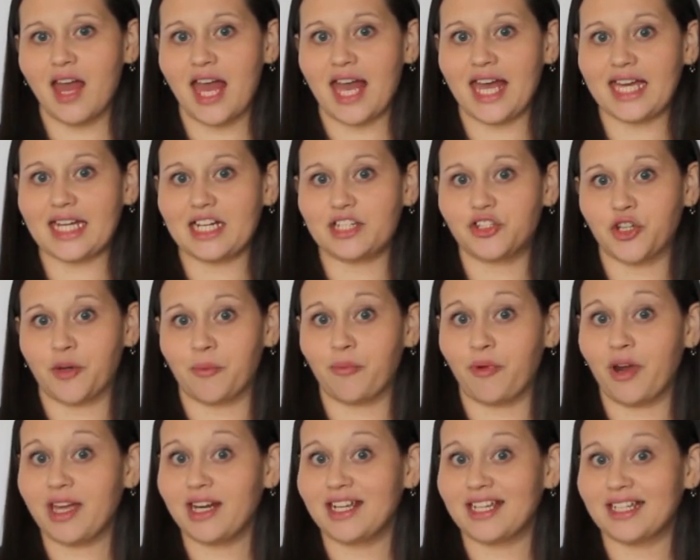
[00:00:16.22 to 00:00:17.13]
and I'll
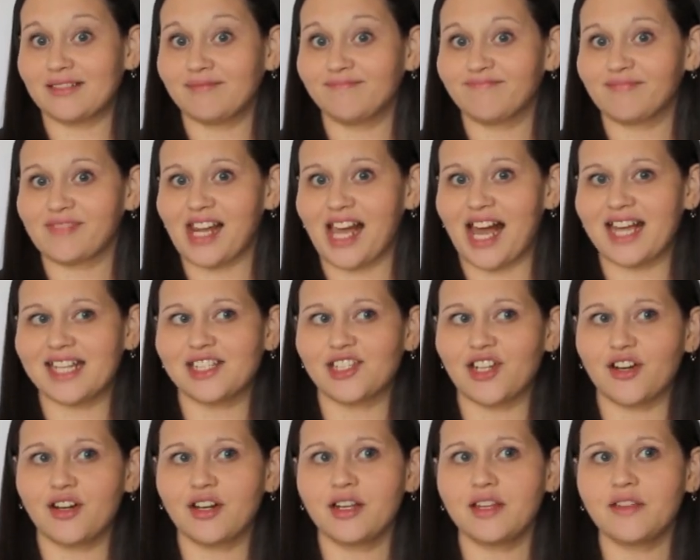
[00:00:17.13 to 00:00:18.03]
jump right in. I
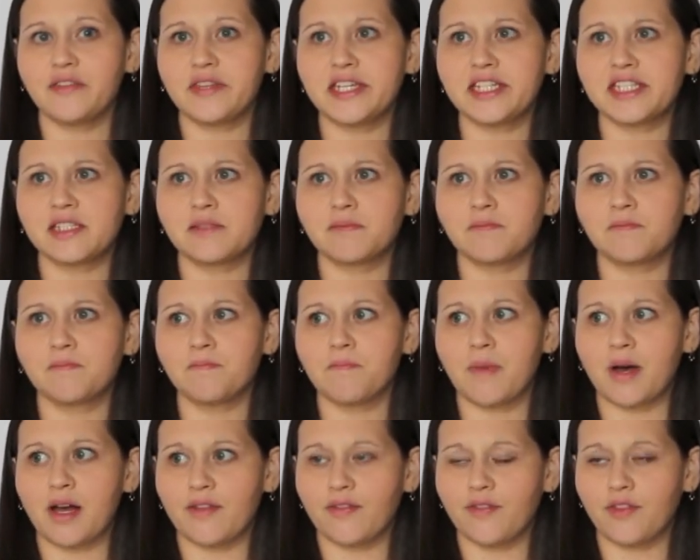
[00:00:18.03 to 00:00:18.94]
started the
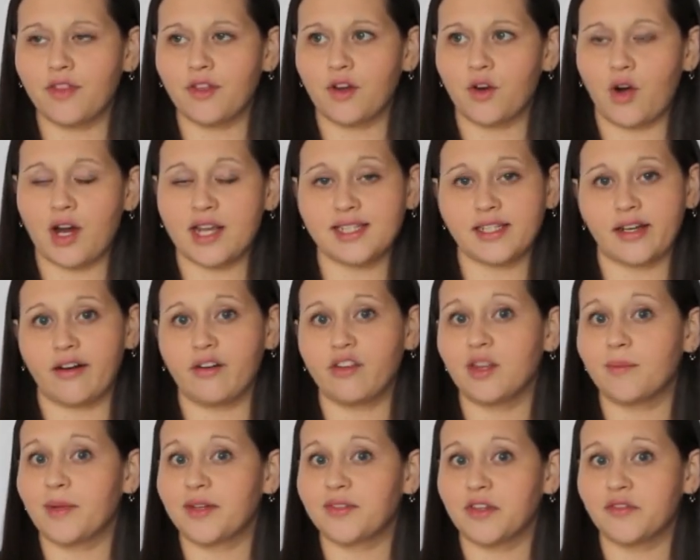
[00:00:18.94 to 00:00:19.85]
month
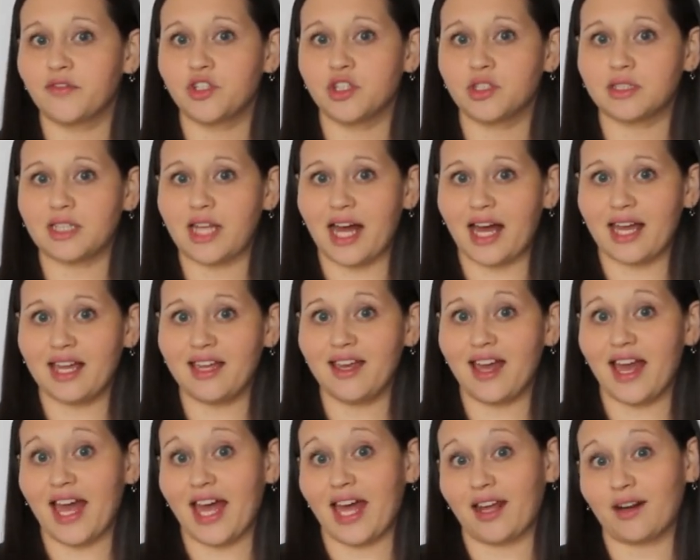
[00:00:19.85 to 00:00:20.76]
of
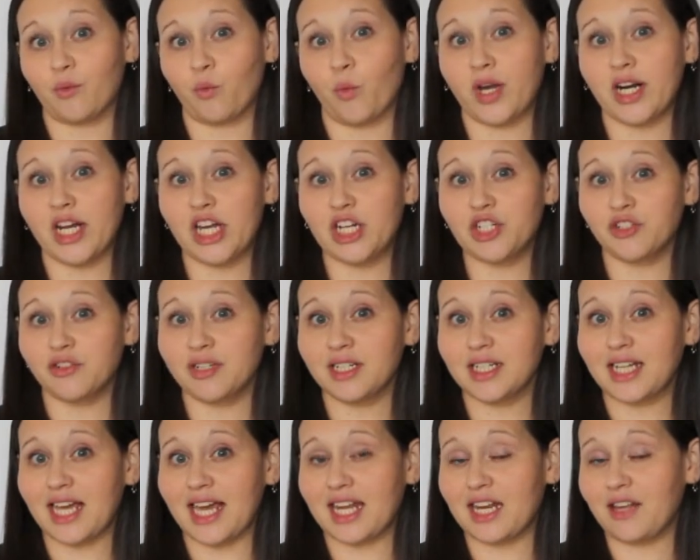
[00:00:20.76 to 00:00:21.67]
July at
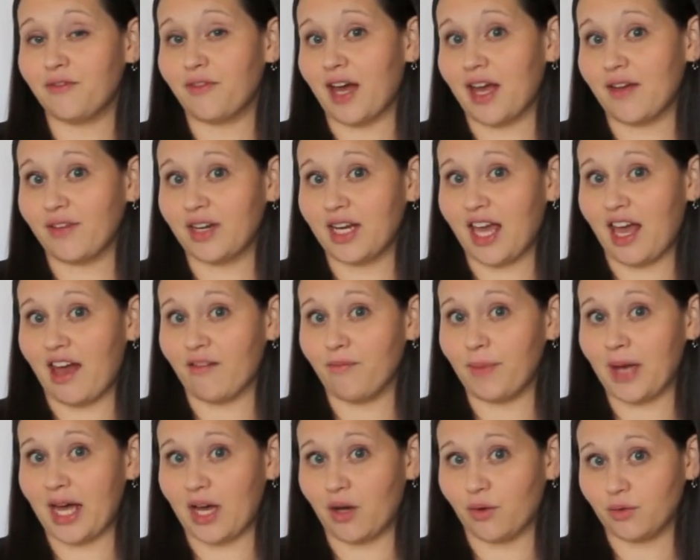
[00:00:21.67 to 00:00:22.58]

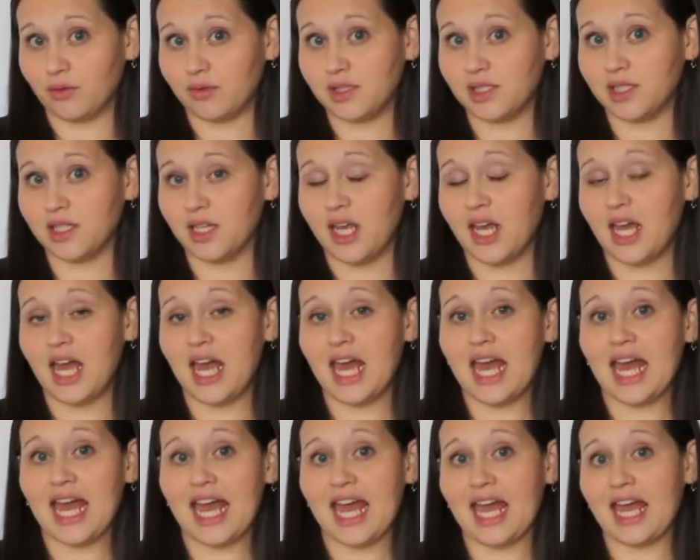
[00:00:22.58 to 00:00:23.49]
185.5 pounds,
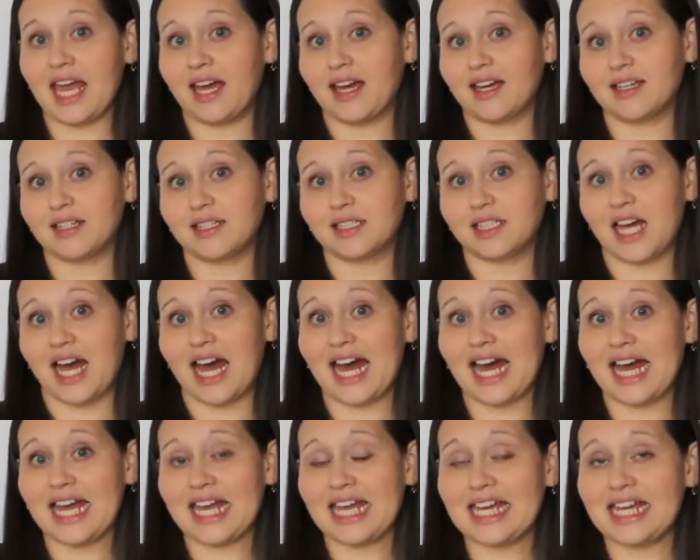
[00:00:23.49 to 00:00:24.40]
and
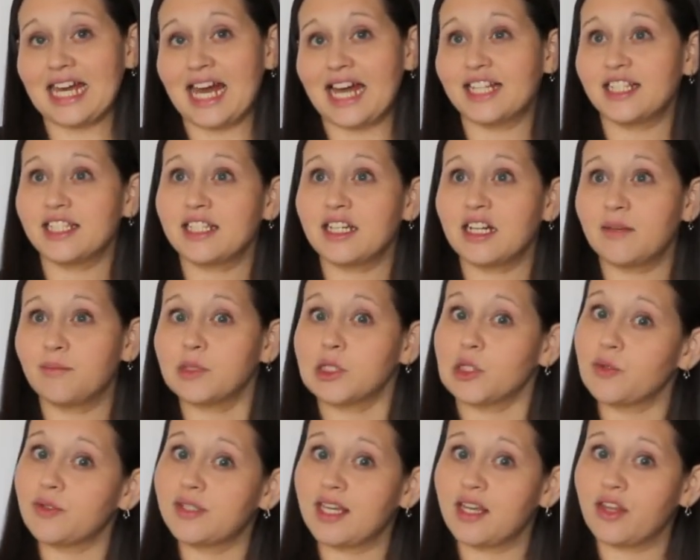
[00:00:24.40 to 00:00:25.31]
I ended up
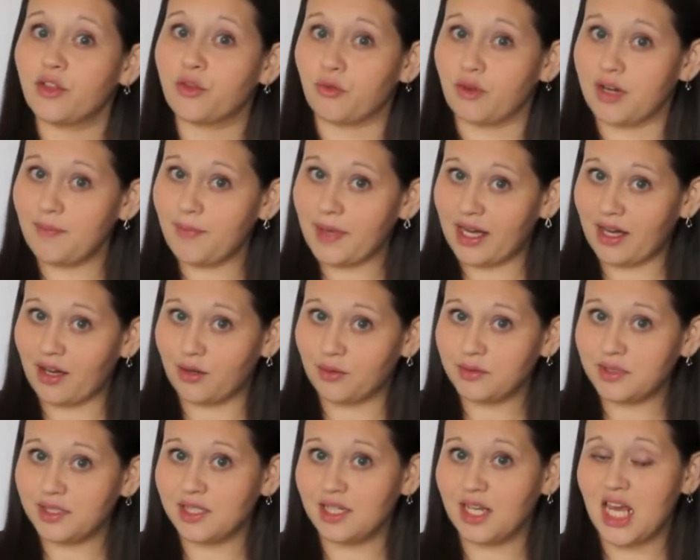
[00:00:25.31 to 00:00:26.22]
losing 3
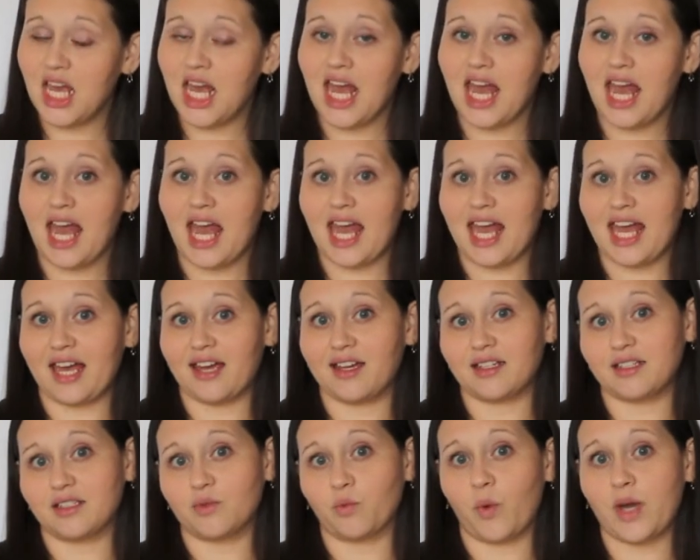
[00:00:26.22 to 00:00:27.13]
pounds
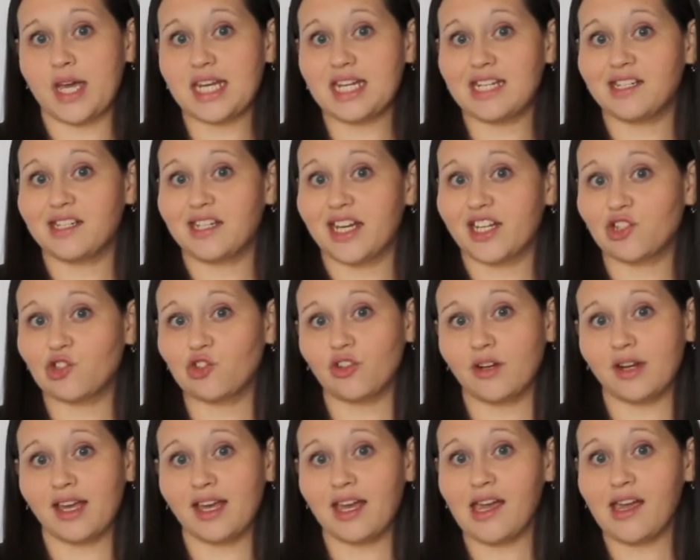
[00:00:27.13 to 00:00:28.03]
and weighed in
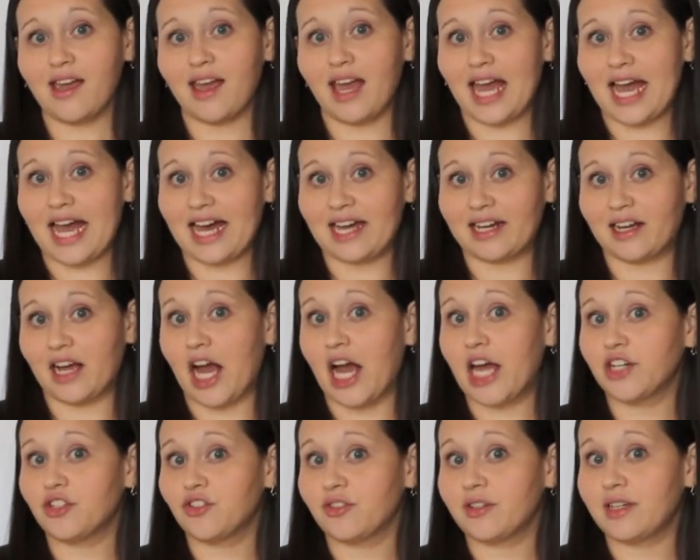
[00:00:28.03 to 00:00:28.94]
yesterday at
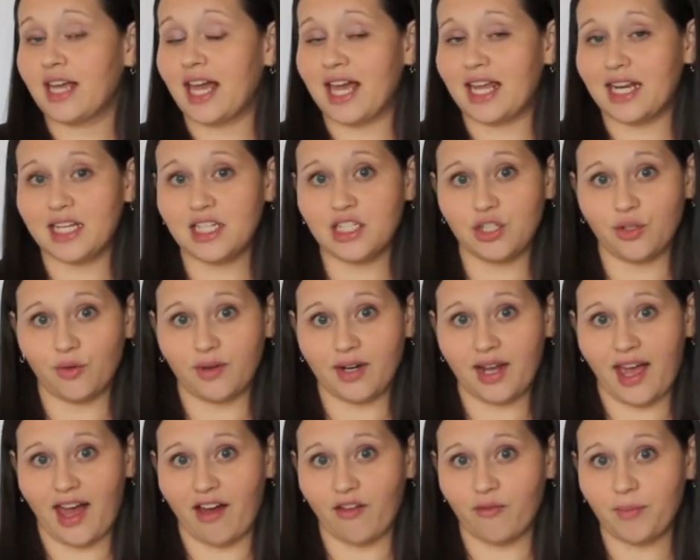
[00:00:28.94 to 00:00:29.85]
182.5
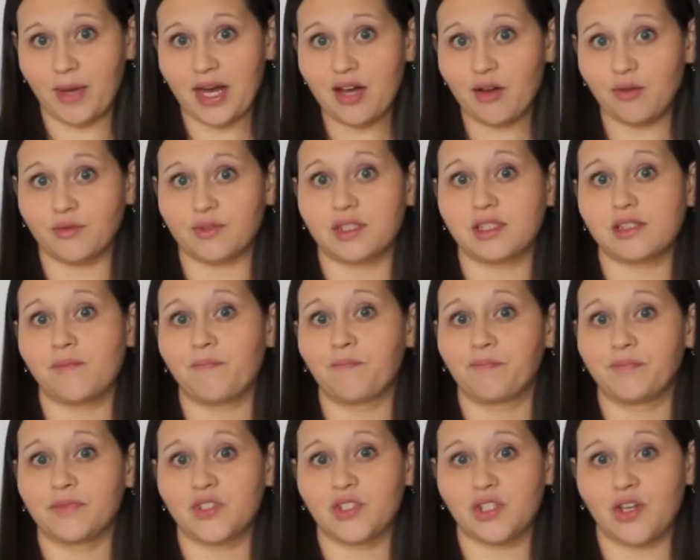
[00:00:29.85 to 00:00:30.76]
pounds.
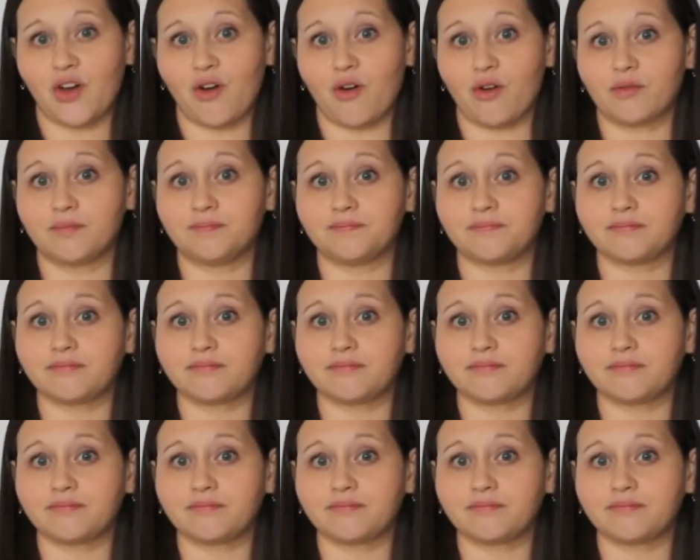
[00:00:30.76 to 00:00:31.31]
So